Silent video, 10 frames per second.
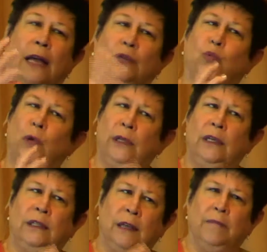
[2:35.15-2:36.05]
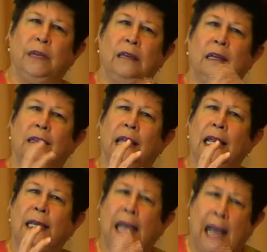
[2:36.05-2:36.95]
really something that they
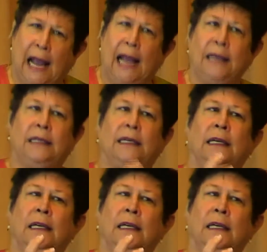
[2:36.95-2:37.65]
can't